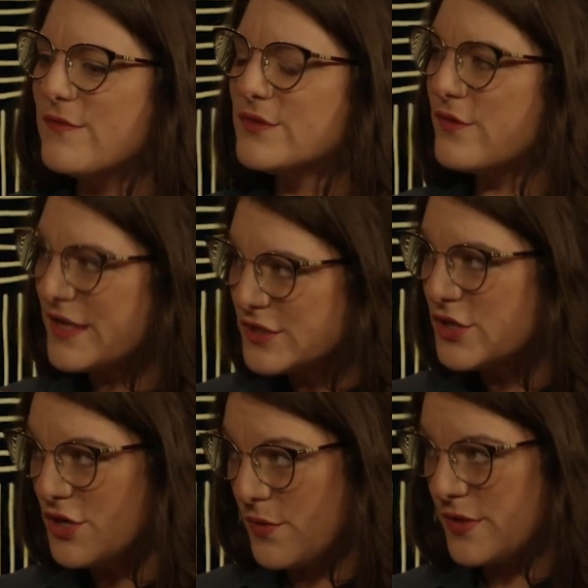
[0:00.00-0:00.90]
So that's
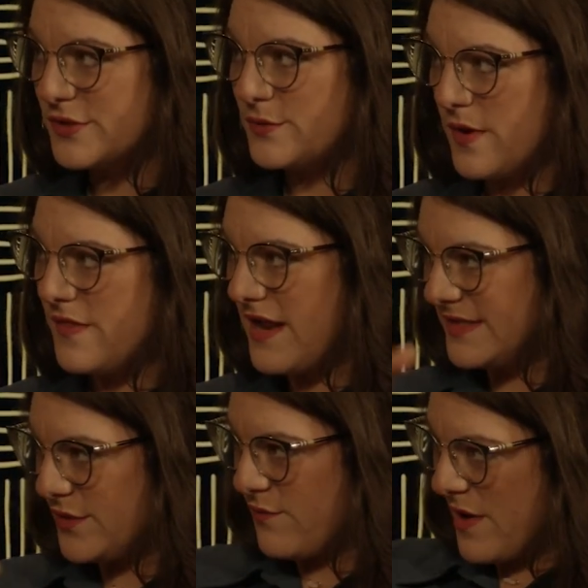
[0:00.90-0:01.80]
the newest one that
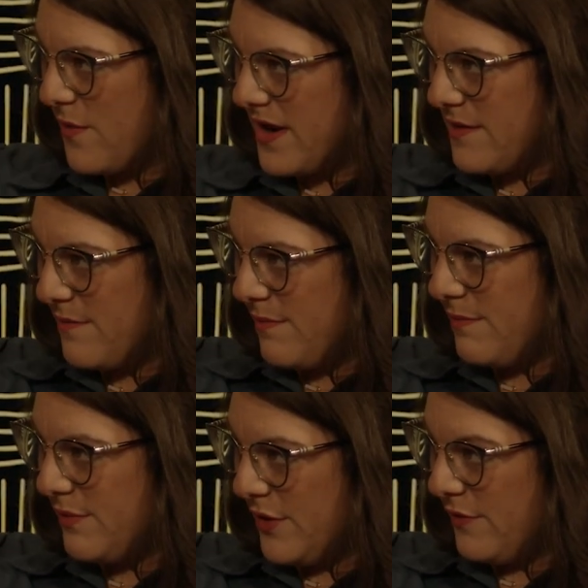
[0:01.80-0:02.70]
has the red, white, and
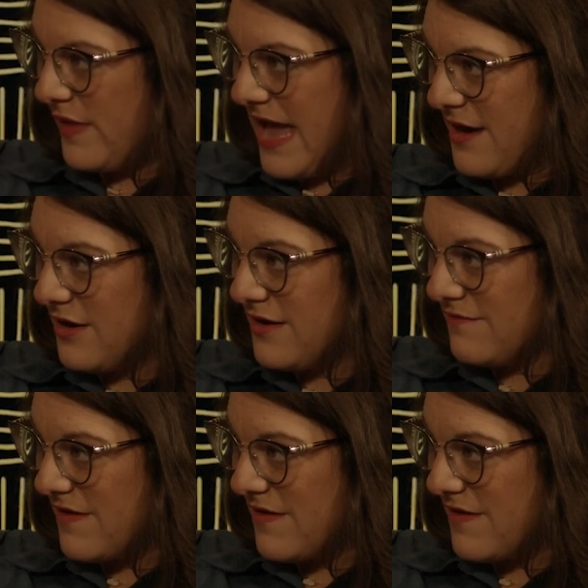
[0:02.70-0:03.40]
blue ladder. Right?